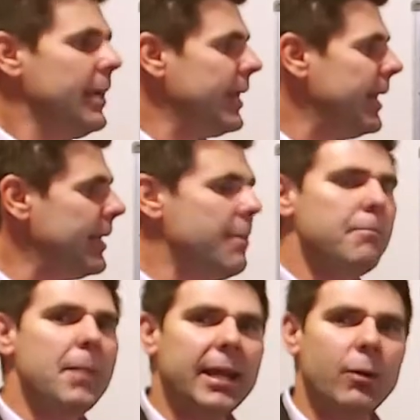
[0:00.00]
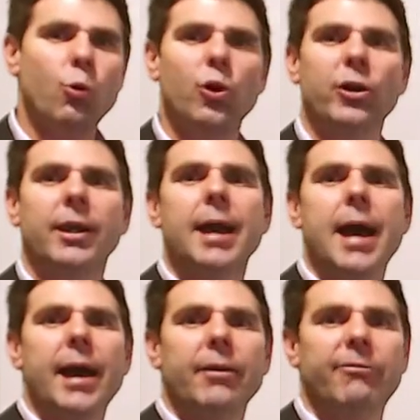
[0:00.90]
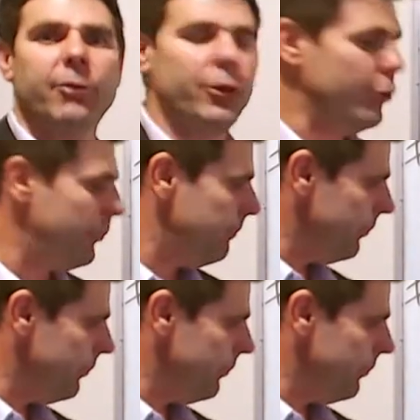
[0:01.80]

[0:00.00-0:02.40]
getting your money working harder for you.